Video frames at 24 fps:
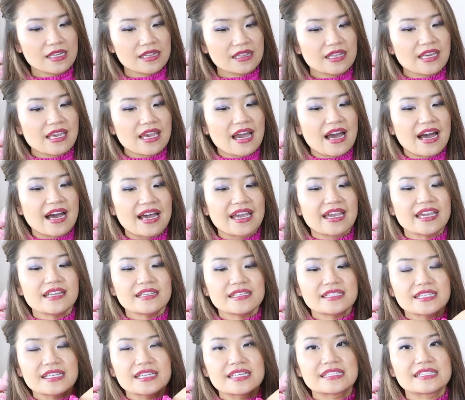The
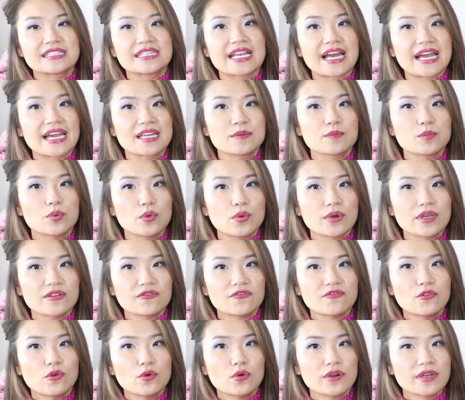height is
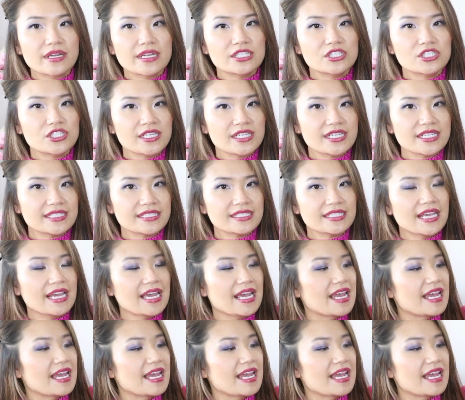9.4 inches,